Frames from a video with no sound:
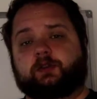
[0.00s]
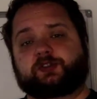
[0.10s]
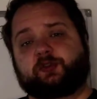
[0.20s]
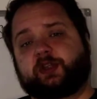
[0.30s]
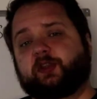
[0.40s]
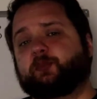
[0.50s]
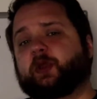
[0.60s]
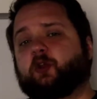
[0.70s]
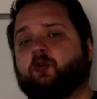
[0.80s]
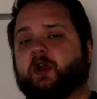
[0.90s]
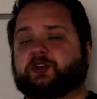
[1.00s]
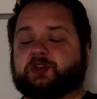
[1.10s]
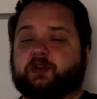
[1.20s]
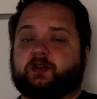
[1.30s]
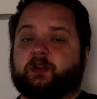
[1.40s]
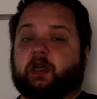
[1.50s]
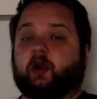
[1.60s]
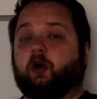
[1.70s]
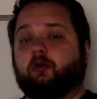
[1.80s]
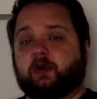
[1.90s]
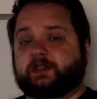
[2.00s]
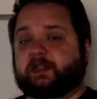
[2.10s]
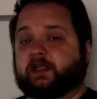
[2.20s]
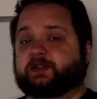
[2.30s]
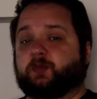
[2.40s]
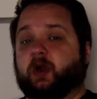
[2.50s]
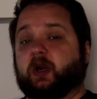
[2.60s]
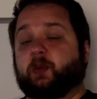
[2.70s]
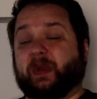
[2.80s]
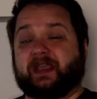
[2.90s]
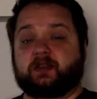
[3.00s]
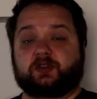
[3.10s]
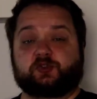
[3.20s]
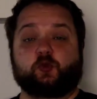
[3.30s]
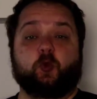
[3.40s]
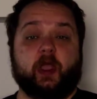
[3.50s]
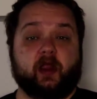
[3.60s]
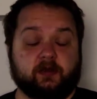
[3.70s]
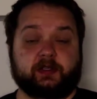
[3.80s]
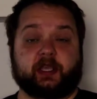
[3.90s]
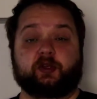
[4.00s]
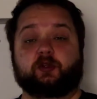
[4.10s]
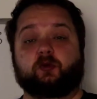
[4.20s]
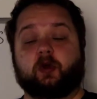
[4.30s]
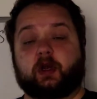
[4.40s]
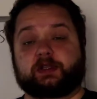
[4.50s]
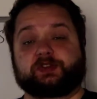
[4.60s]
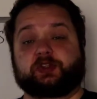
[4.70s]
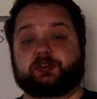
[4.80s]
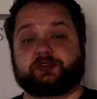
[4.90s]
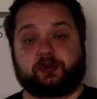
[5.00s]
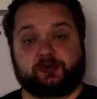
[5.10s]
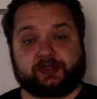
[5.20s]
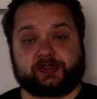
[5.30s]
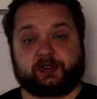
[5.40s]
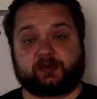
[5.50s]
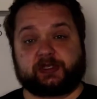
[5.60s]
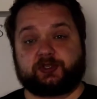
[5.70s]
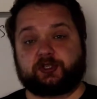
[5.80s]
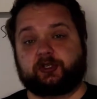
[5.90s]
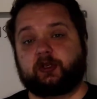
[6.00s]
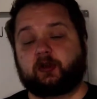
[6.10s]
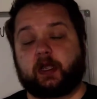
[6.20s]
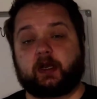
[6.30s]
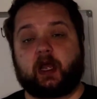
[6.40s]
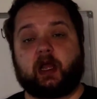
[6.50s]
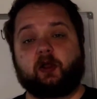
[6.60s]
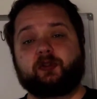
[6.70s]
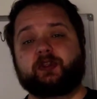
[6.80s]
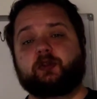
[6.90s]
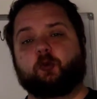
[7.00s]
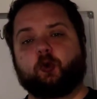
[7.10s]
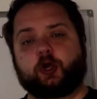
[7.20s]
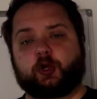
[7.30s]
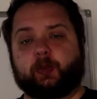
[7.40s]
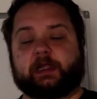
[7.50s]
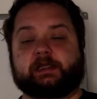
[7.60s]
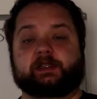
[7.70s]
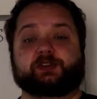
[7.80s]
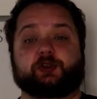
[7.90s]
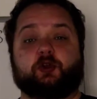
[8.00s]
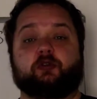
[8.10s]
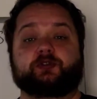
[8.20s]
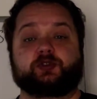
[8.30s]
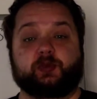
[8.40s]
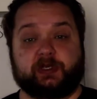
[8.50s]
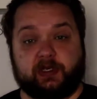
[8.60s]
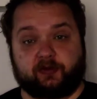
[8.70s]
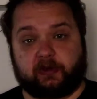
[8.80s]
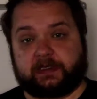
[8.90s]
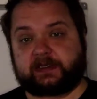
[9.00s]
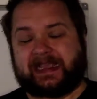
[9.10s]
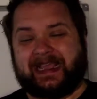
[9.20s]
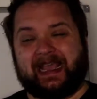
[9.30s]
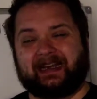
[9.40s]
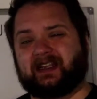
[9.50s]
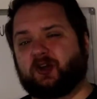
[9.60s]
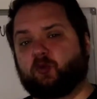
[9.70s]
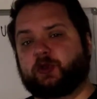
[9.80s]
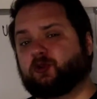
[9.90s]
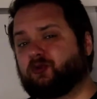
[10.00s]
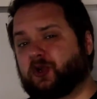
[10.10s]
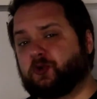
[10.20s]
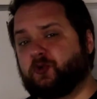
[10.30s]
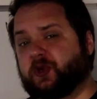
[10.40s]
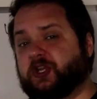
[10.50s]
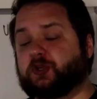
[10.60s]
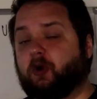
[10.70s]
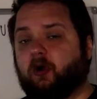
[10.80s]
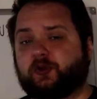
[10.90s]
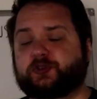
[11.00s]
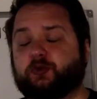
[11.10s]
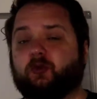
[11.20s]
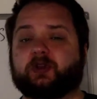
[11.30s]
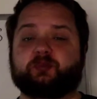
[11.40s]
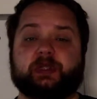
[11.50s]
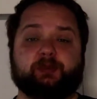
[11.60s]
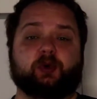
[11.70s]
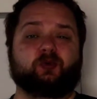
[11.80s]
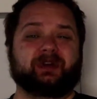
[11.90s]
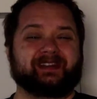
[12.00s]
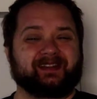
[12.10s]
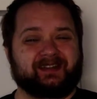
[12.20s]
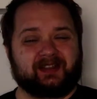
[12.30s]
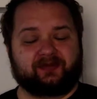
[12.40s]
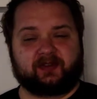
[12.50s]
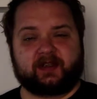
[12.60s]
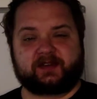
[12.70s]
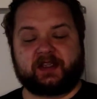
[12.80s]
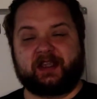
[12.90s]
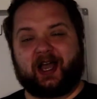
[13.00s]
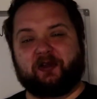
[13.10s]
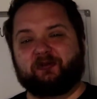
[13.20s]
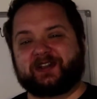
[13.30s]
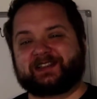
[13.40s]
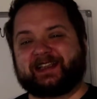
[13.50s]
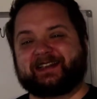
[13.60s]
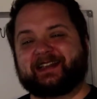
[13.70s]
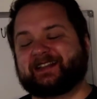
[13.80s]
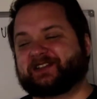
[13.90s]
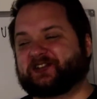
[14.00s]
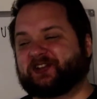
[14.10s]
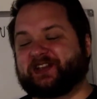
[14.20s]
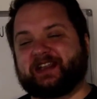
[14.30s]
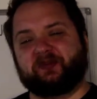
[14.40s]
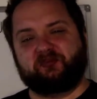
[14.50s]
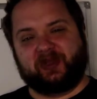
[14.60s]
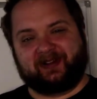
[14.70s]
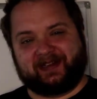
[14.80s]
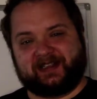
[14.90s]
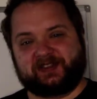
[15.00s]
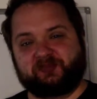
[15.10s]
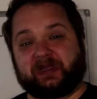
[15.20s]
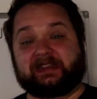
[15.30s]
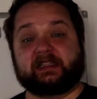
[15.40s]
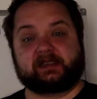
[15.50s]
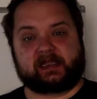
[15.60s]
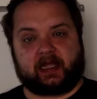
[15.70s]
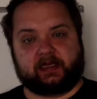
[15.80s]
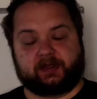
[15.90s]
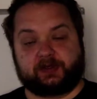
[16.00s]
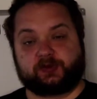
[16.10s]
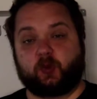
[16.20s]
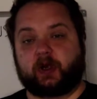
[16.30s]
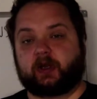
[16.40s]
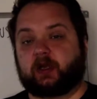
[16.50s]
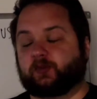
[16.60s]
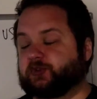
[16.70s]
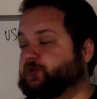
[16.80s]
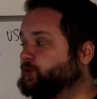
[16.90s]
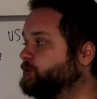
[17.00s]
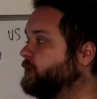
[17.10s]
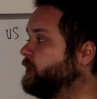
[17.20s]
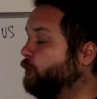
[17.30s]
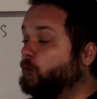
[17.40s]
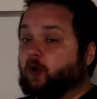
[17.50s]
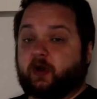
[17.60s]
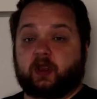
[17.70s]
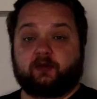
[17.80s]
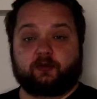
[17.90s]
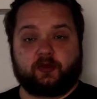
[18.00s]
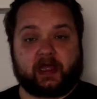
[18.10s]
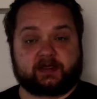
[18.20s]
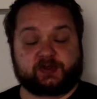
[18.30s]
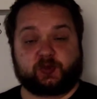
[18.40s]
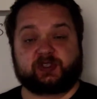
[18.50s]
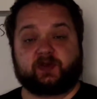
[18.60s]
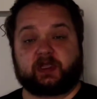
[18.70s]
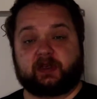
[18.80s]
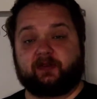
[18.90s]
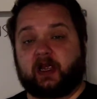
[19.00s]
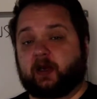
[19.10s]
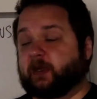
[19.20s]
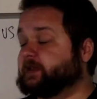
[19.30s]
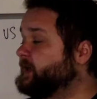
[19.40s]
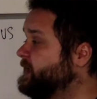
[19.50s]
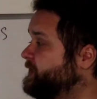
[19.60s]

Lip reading: So the other big question that always gets brought up is where can you work as a control systems engineer and how the workplaces are going to be different. And again, when you're recruiting, you also want people with different, I want to say, not necessarily abilities, but desires when it comes to working for that specific environment.